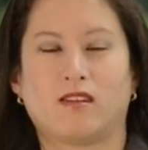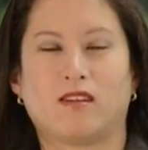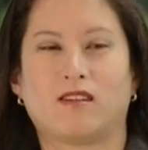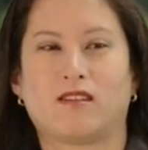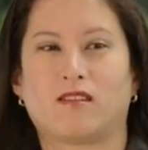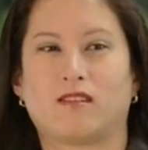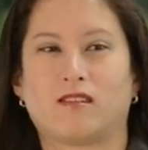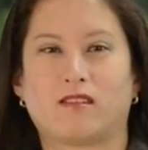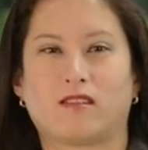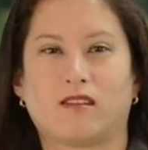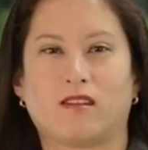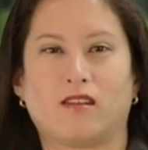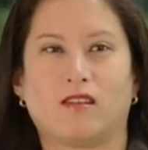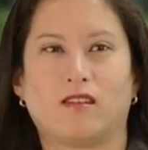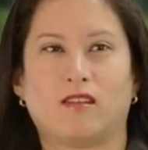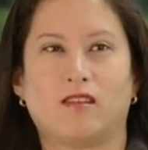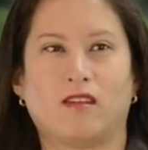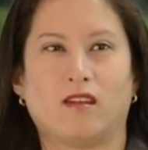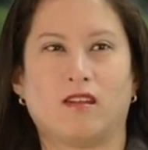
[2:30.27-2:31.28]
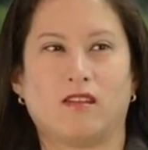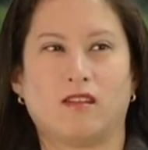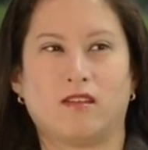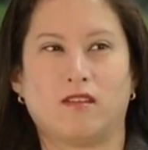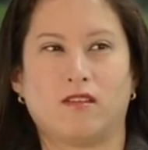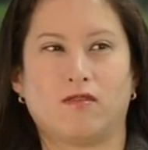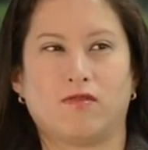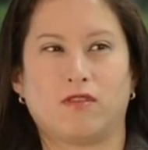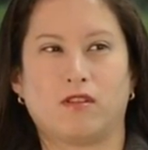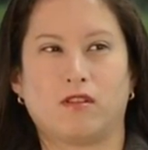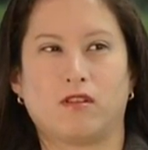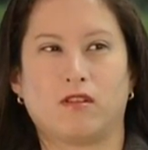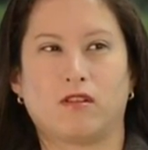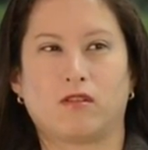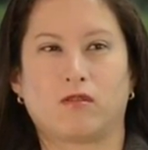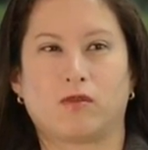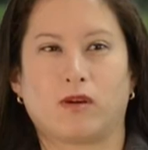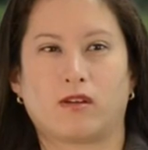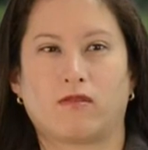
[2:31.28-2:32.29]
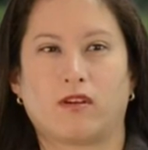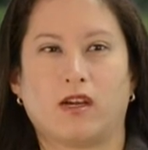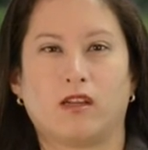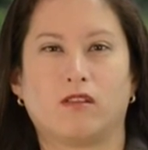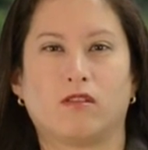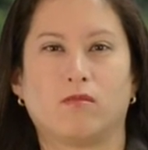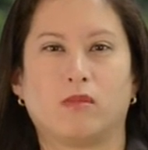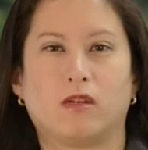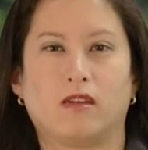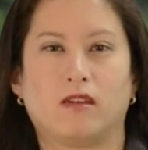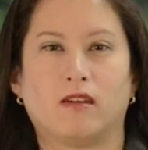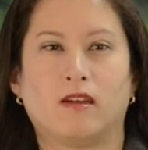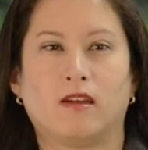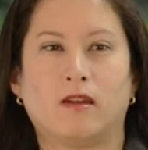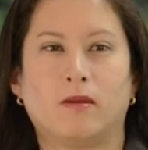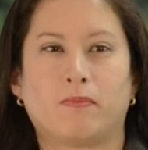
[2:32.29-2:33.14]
It didn't feel quite right to me.